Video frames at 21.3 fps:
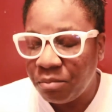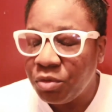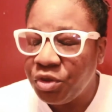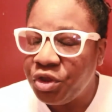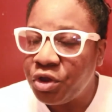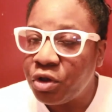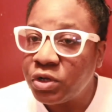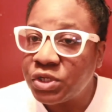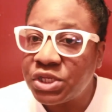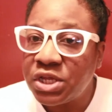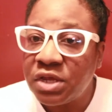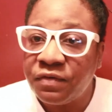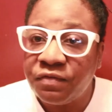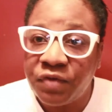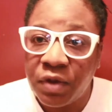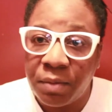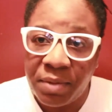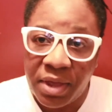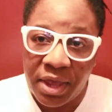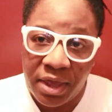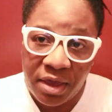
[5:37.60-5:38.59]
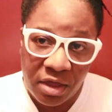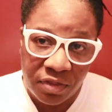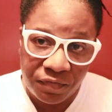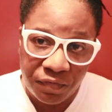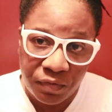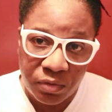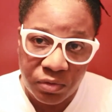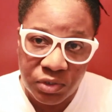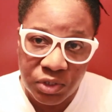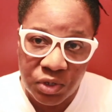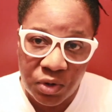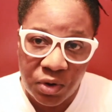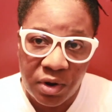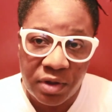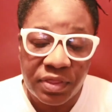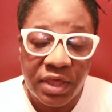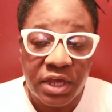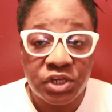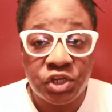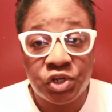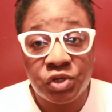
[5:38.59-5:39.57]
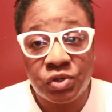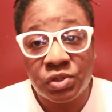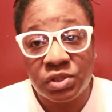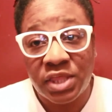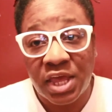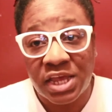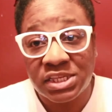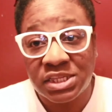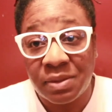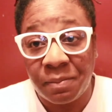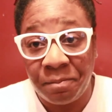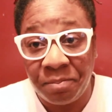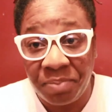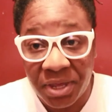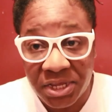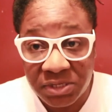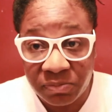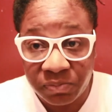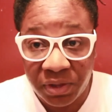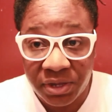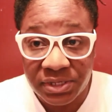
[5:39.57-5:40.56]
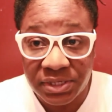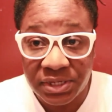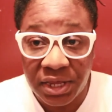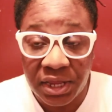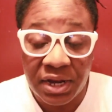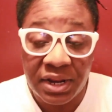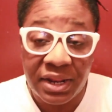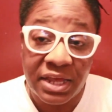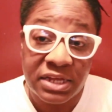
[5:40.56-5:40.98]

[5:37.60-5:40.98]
usually from a health food store. That's the best place to get it.